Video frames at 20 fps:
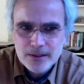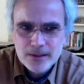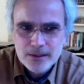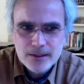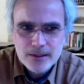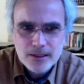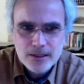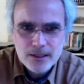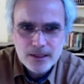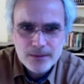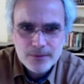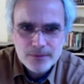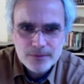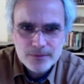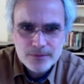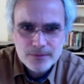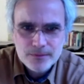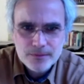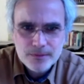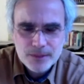
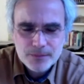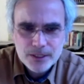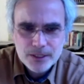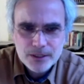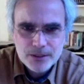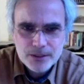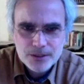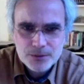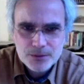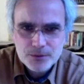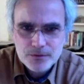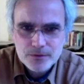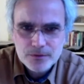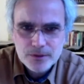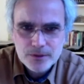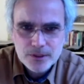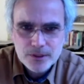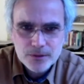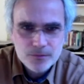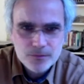My parents were,
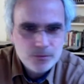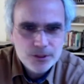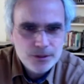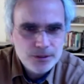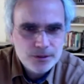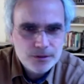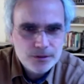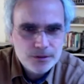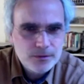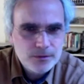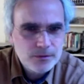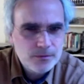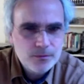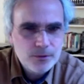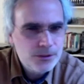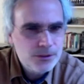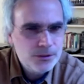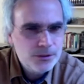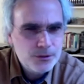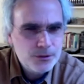
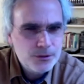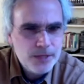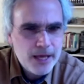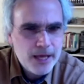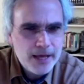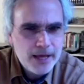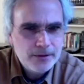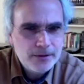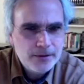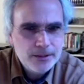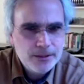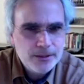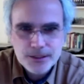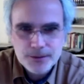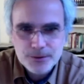wouldn't do that really.